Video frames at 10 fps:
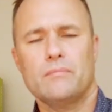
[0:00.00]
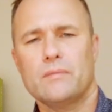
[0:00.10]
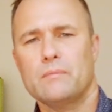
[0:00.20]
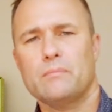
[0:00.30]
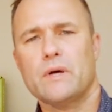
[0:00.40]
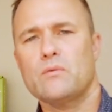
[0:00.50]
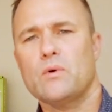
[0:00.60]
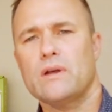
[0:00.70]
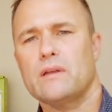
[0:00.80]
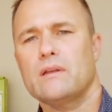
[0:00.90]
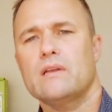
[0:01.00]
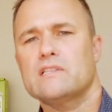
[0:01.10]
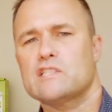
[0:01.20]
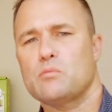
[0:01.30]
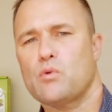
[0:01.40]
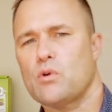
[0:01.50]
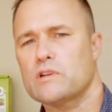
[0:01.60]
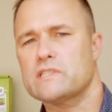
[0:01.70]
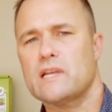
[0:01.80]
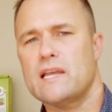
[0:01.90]
By the way, it
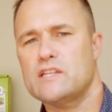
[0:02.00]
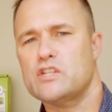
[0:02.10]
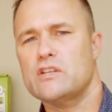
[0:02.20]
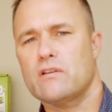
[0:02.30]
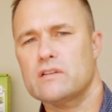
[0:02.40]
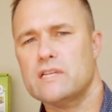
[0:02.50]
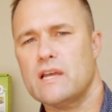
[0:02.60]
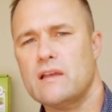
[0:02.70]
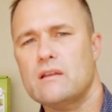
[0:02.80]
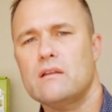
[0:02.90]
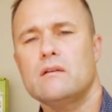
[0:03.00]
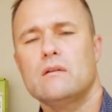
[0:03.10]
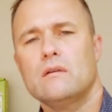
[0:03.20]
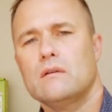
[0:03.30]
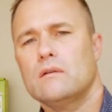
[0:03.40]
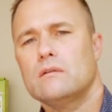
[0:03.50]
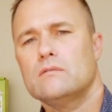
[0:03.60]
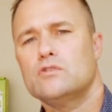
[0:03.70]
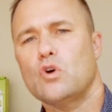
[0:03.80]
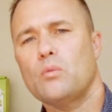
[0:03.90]
supports HDR10,
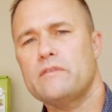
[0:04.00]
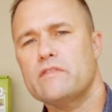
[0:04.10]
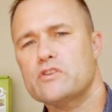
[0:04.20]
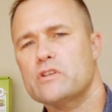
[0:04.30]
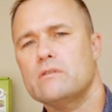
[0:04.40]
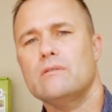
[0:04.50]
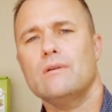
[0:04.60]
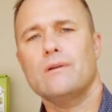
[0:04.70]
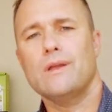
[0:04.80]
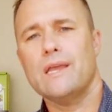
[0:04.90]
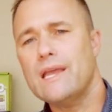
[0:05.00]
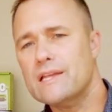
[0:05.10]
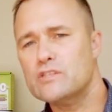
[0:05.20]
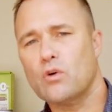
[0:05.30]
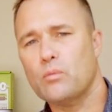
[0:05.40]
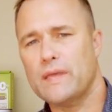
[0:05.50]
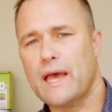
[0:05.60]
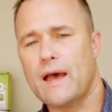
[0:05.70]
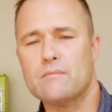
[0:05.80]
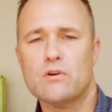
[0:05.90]
Dolby Vision, and Dolby
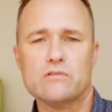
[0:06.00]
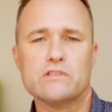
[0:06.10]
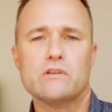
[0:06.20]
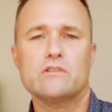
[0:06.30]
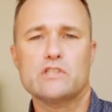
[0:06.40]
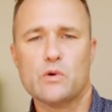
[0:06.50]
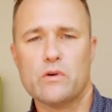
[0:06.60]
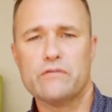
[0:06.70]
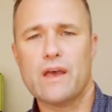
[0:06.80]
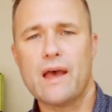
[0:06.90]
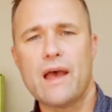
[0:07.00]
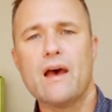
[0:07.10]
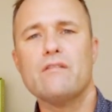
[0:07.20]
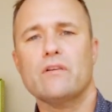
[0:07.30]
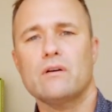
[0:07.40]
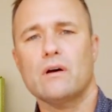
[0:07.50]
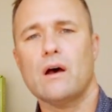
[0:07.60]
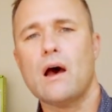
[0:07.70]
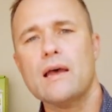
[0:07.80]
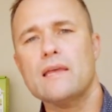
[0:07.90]
Atmos, so if you have a
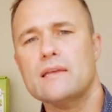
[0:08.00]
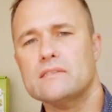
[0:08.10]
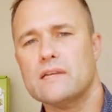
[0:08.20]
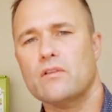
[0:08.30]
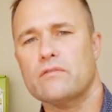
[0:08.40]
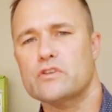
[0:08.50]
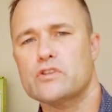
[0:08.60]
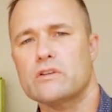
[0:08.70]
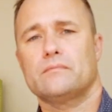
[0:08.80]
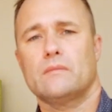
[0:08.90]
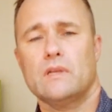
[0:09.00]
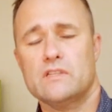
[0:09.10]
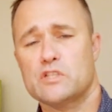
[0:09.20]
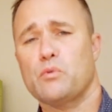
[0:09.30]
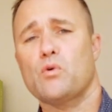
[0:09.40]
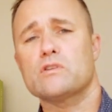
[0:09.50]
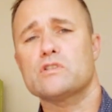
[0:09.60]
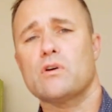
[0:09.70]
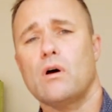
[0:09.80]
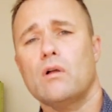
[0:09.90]
high-end television, it supports
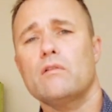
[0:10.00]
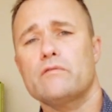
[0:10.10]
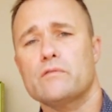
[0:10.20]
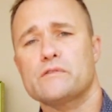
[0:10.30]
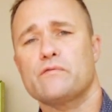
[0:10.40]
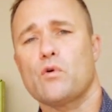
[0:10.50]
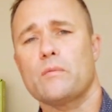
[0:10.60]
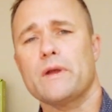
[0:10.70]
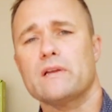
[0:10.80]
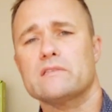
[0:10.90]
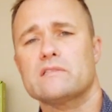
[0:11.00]
all of those formats.